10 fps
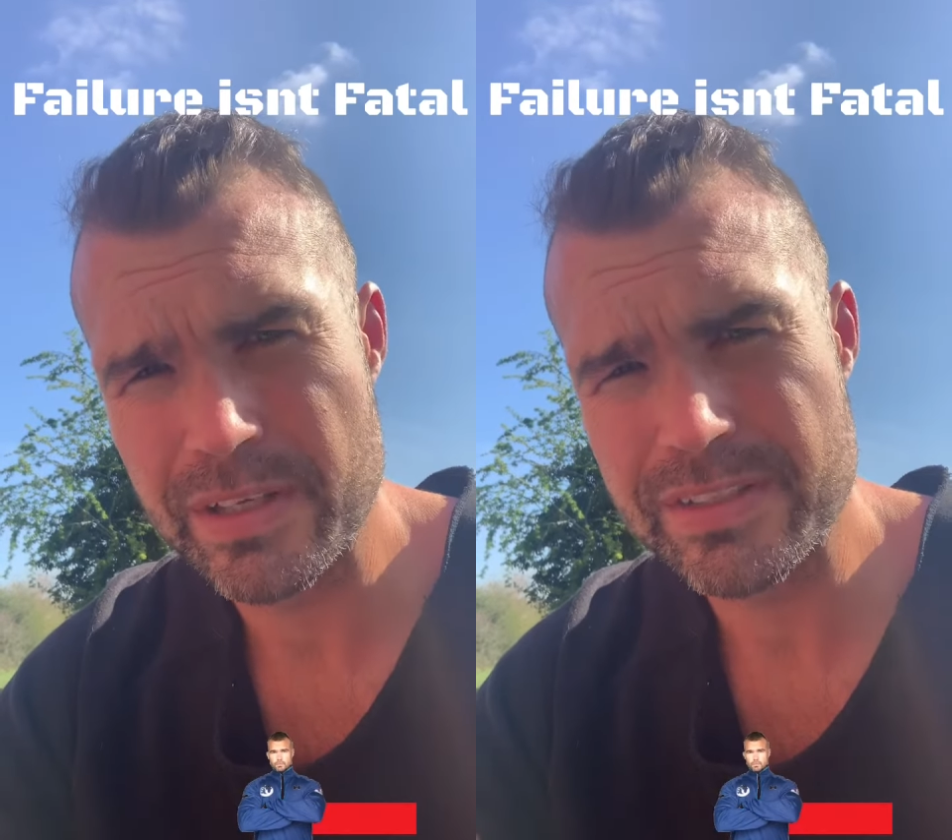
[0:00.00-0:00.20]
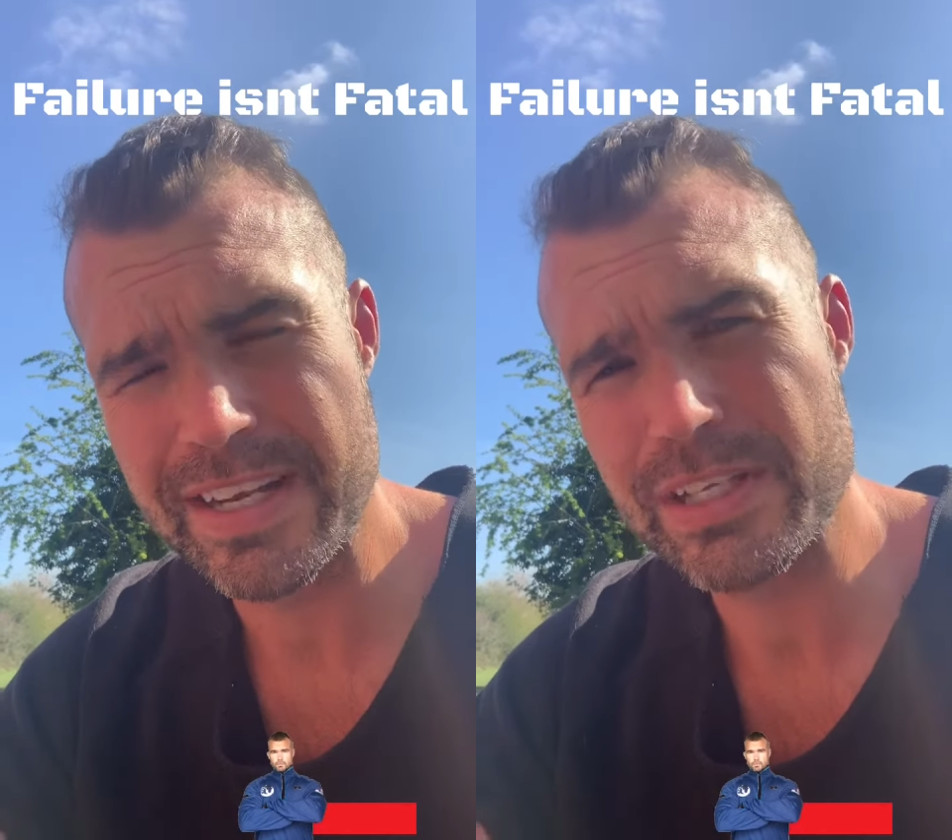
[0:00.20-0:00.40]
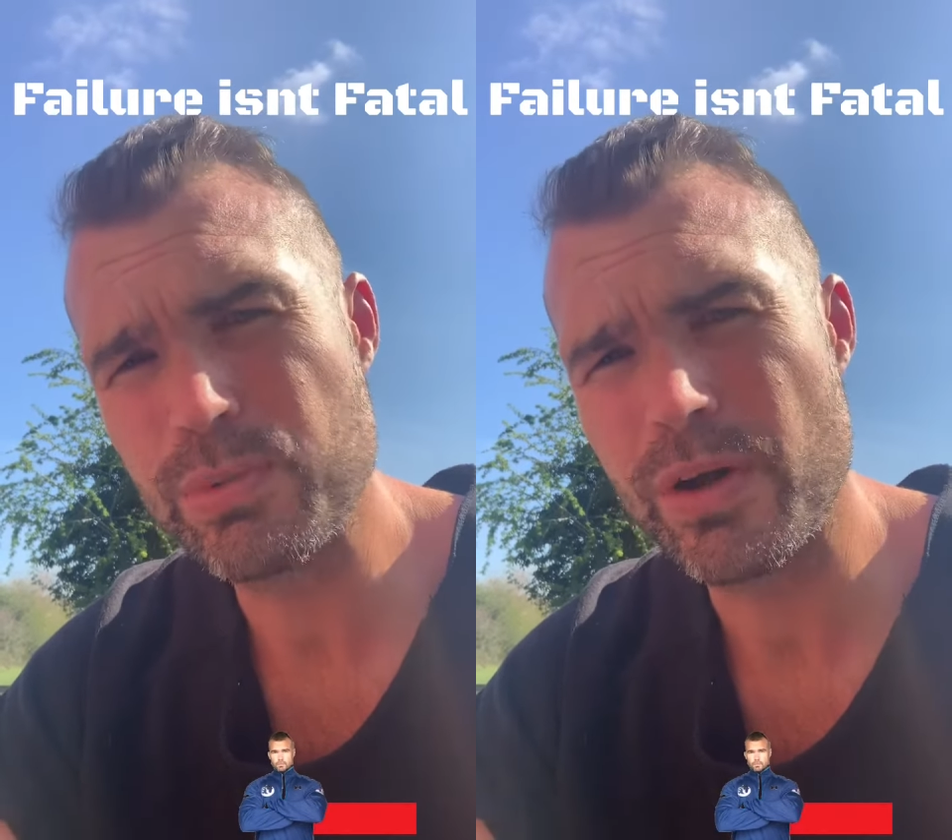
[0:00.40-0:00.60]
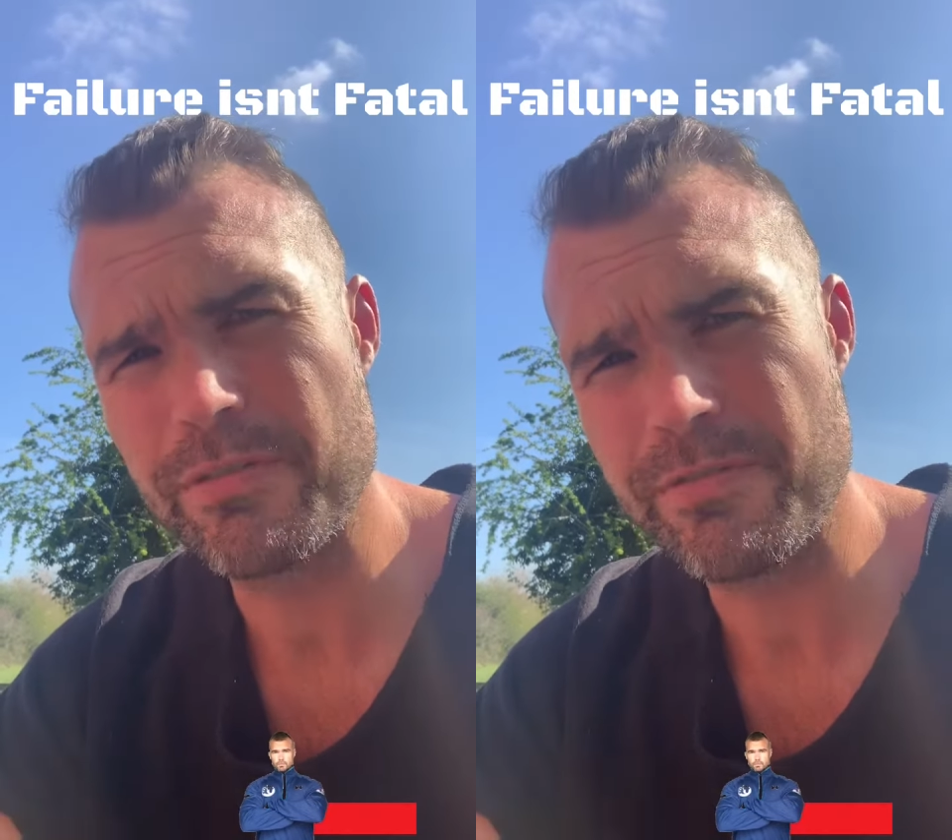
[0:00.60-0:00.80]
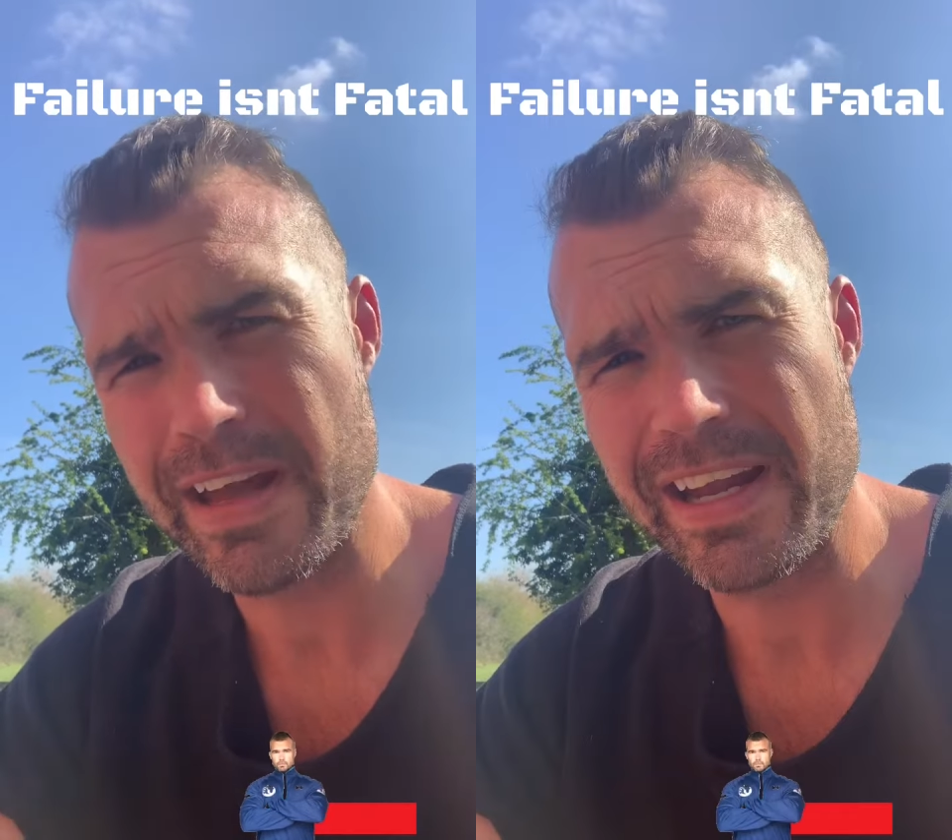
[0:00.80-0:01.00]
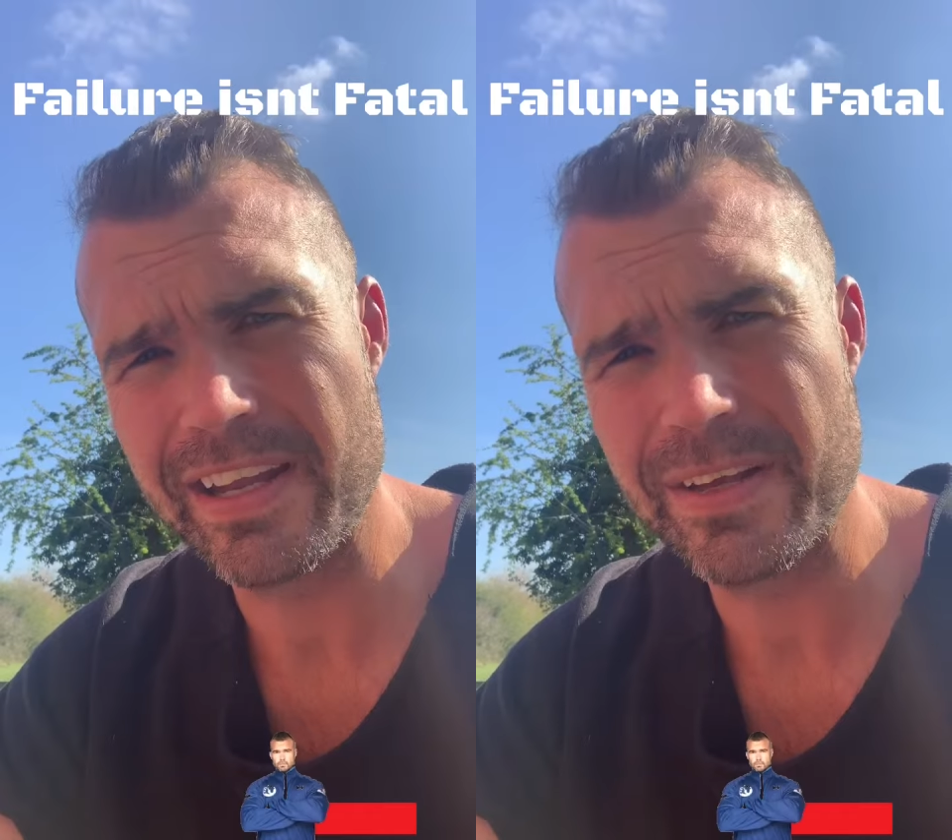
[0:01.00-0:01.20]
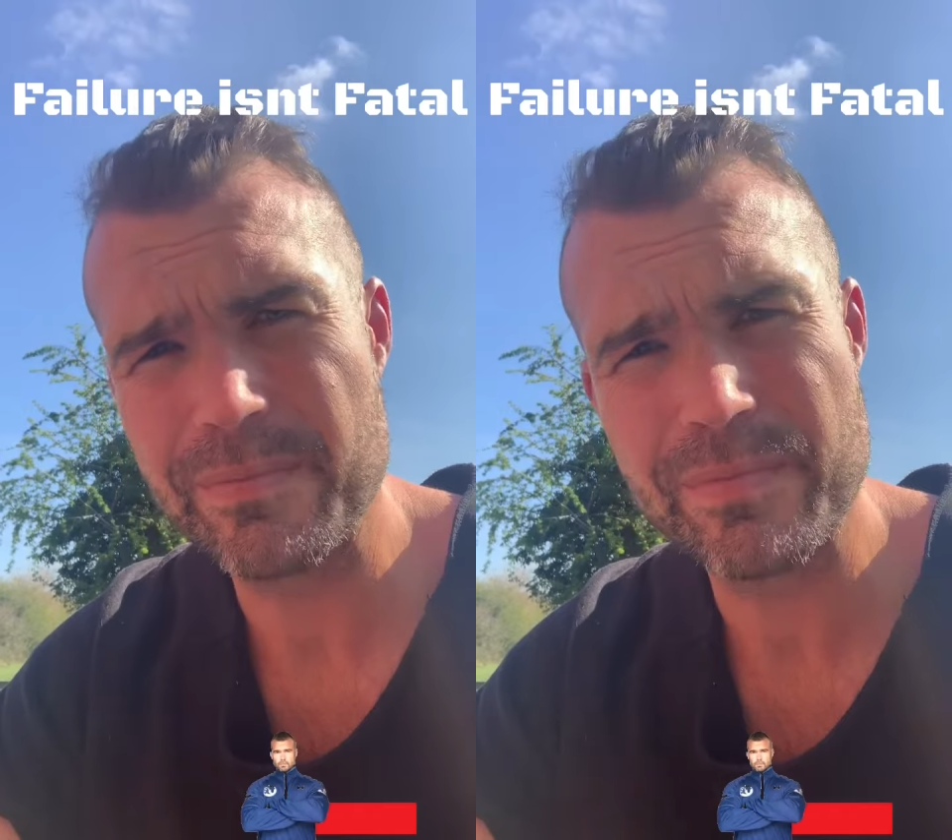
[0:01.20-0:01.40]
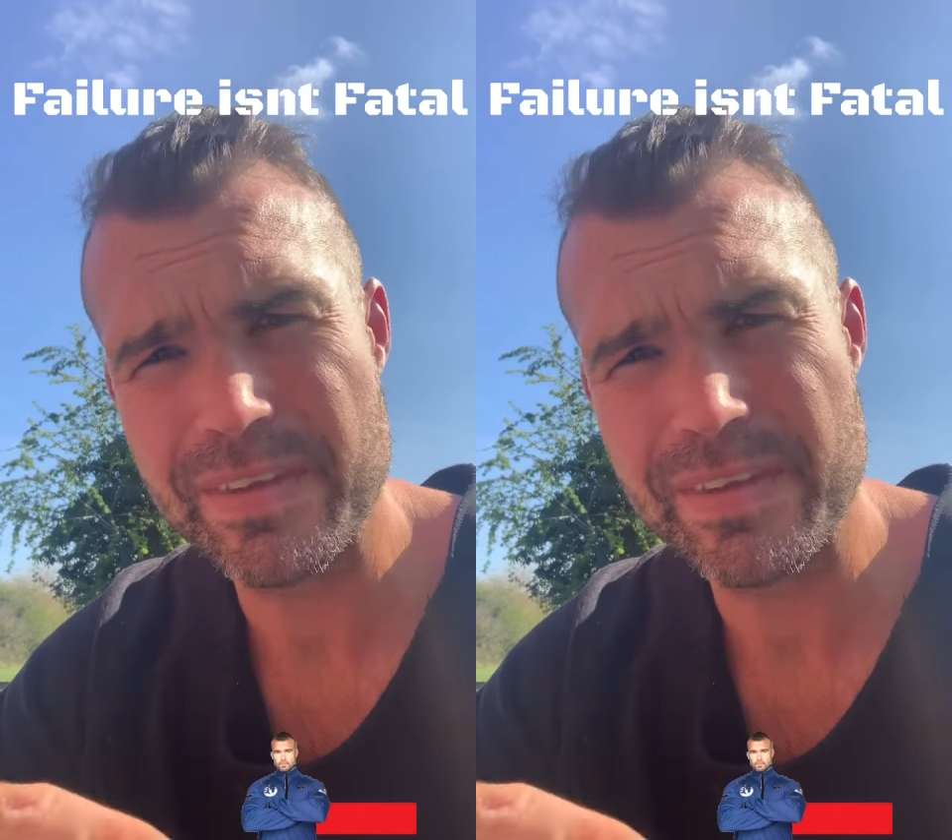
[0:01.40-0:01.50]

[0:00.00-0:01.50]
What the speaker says: So that's why failure